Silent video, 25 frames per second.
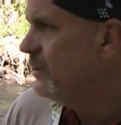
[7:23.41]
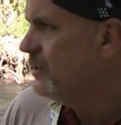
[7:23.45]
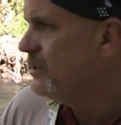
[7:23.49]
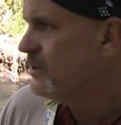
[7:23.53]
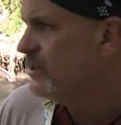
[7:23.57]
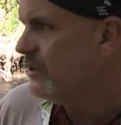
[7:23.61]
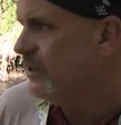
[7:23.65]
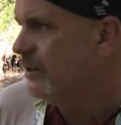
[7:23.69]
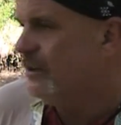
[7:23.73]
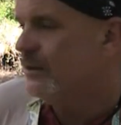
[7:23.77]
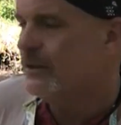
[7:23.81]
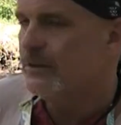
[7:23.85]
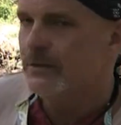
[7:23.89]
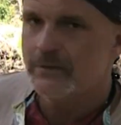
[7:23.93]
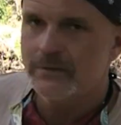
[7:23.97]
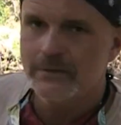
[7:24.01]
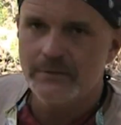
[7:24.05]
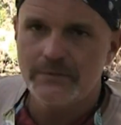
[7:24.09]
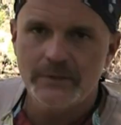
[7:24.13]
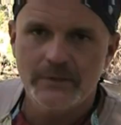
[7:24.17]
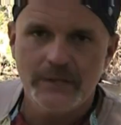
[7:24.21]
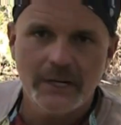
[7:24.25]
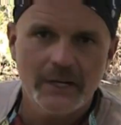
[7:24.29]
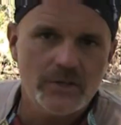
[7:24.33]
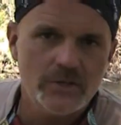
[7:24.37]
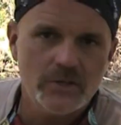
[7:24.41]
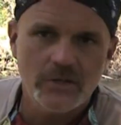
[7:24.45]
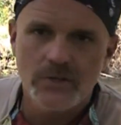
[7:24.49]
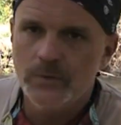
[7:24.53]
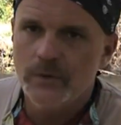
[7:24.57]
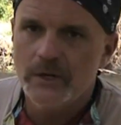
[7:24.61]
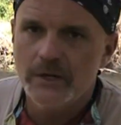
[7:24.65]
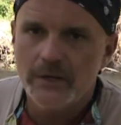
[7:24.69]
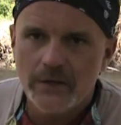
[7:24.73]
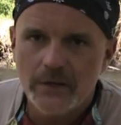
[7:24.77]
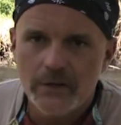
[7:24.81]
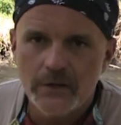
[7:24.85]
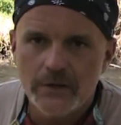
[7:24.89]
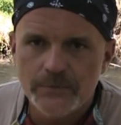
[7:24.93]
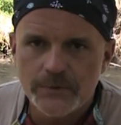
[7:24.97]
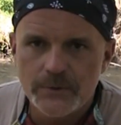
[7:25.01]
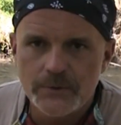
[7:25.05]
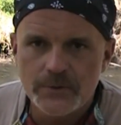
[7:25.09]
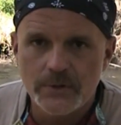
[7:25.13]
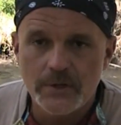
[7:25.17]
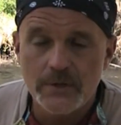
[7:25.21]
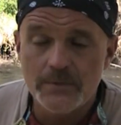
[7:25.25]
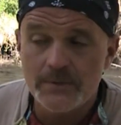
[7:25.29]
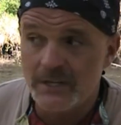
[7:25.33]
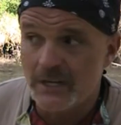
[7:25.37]
So if you're not sure where to go for
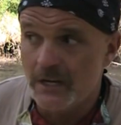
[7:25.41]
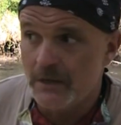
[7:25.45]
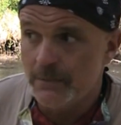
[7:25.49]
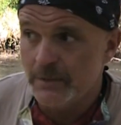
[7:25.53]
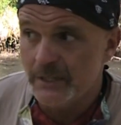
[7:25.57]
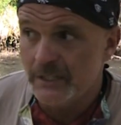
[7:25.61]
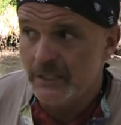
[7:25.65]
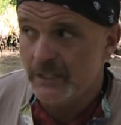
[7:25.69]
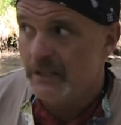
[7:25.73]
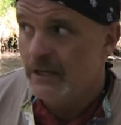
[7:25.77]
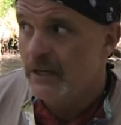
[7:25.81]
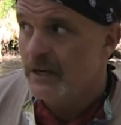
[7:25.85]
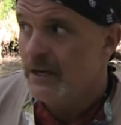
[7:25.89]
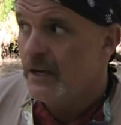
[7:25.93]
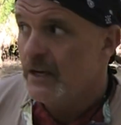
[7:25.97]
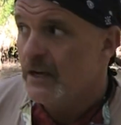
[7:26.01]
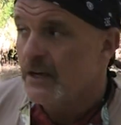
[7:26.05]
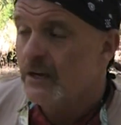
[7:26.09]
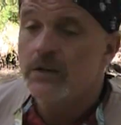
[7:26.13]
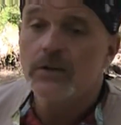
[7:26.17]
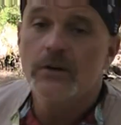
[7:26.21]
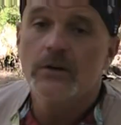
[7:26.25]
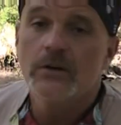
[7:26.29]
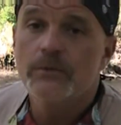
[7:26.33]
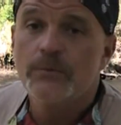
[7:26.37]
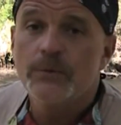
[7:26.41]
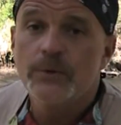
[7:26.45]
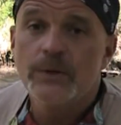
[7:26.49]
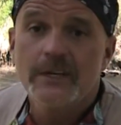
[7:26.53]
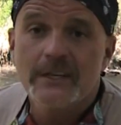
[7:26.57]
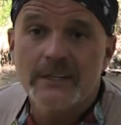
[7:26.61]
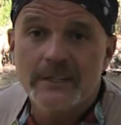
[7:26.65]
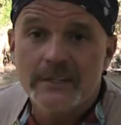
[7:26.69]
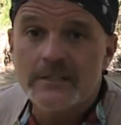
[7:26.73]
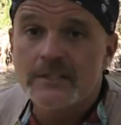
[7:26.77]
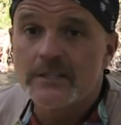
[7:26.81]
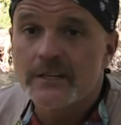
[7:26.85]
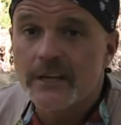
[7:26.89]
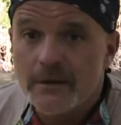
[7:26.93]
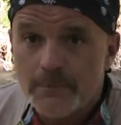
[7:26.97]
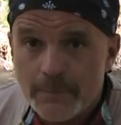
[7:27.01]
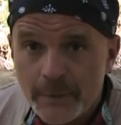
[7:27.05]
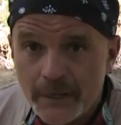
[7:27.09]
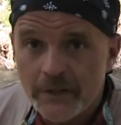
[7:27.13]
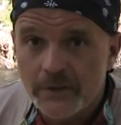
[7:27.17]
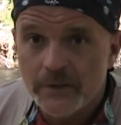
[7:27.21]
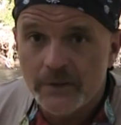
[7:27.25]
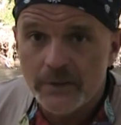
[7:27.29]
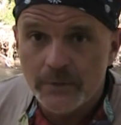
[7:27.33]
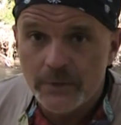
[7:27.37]
stream sampling, go for the inside
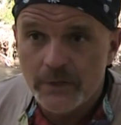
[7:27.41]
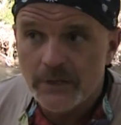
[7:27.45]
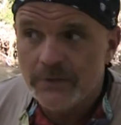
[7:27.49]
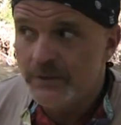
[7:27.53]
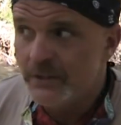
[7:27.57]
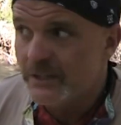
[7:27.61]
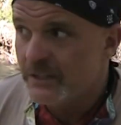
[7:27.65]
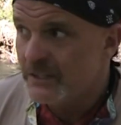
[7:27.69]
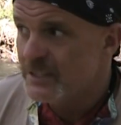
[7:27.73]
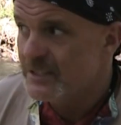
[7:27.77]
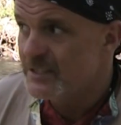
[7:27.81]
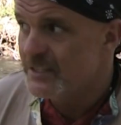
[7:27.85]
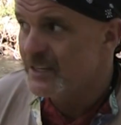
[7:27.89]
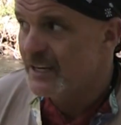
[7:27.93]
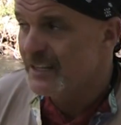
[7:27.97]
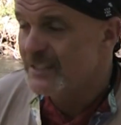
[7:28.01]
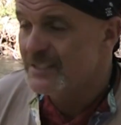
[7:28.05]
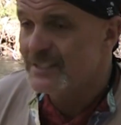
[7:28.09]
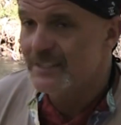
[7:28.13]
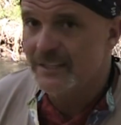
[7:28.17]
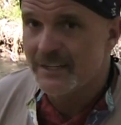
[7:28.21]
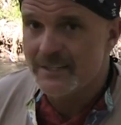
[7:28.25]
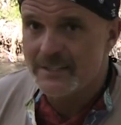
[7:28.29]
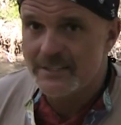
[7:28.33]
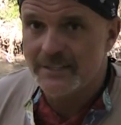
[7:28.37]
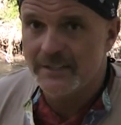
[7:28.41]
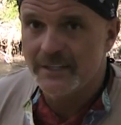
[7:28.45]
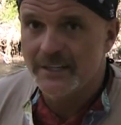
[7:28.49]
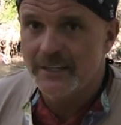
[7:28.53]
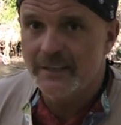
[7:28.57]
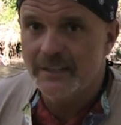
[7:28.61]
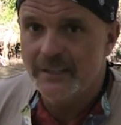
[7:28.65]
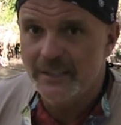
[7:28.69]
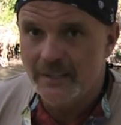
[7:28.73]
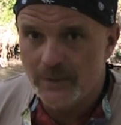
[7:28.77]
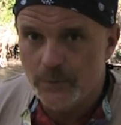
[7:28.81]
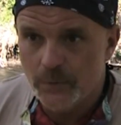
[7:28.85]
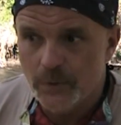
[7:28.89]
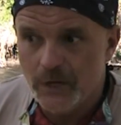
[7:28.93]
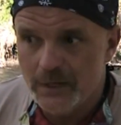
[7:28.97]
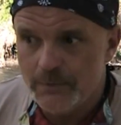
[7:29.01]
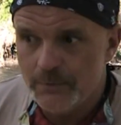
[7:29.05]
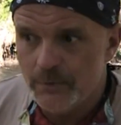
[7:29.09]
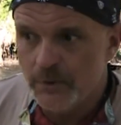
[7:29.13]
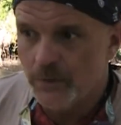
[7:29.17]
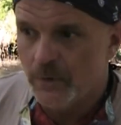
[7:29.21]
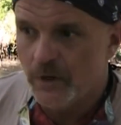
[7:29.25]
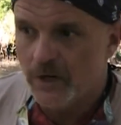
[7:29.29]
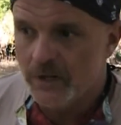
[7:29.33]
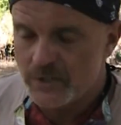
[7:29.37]
bend of the river because that's less likely to
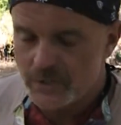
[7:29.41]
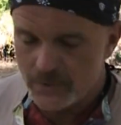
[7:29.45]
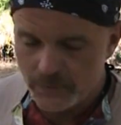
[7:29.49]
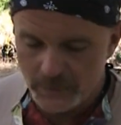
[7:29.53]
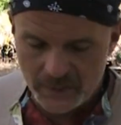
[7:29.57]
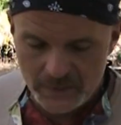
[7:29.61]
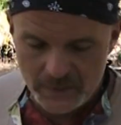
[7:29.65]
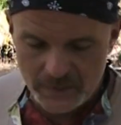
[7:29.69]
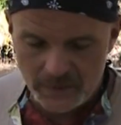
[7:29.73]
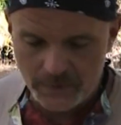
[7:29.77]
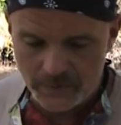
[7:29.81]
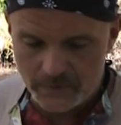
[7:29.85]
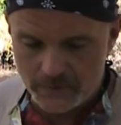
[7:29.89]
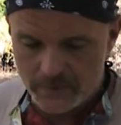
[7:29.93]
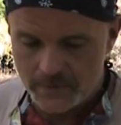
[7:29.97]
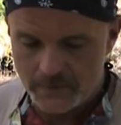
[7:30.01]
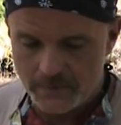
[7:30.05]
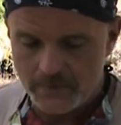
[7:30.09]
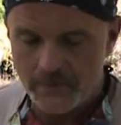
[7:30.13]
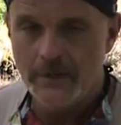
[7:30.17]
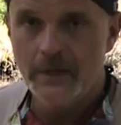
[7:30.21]
wash away students.